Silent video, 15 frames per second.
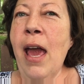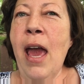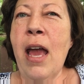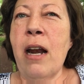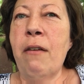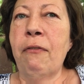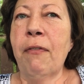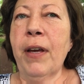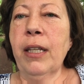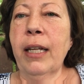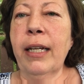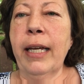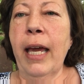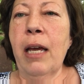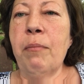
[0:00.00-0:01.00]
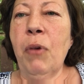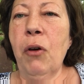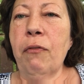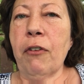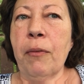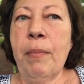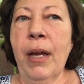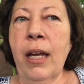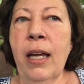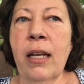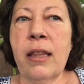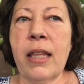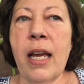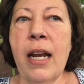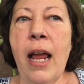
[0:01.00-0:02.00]
and a feeling came over me
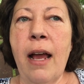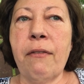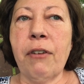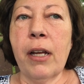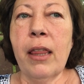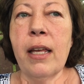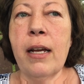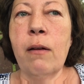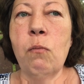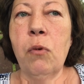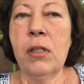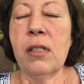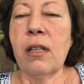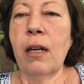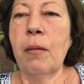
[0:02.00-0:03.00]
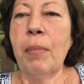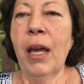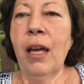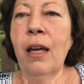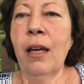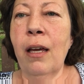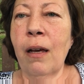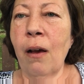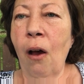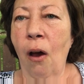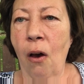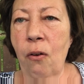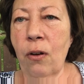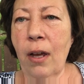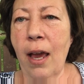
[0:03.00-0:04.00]
that everything was going to be
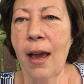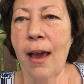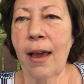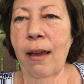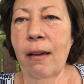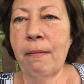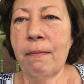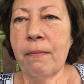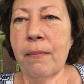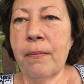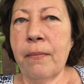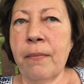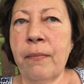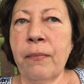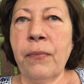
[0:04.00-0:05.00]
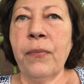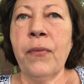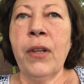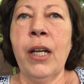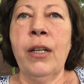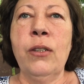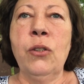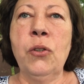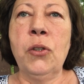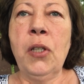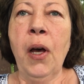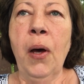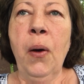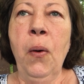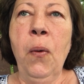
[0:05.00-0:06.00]
okay.
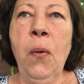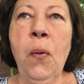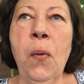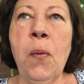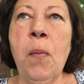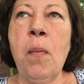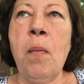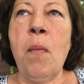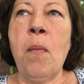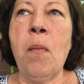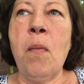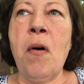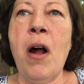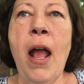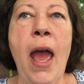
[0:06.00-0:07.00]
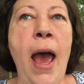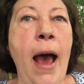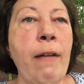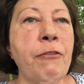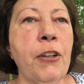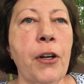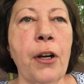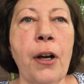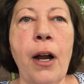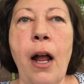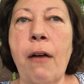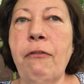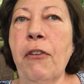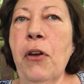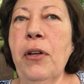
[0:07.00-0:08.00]
So, after
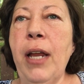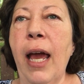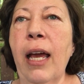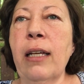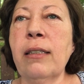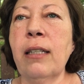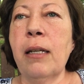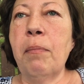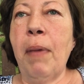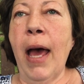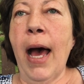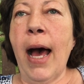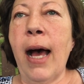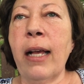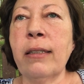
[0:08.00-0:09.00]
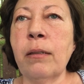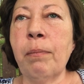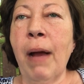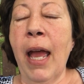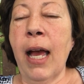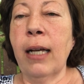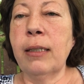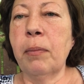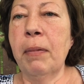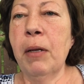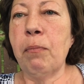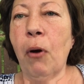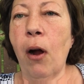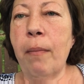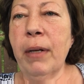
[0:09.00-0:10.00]
a few days had passed, my
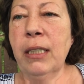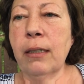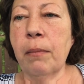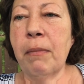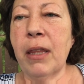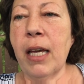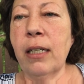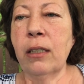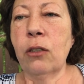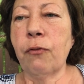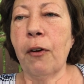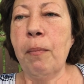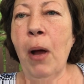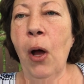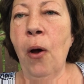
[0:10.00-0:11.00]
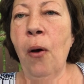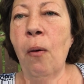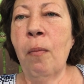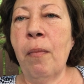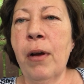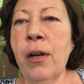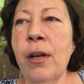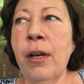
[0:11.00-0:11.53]
husband brought me some things from home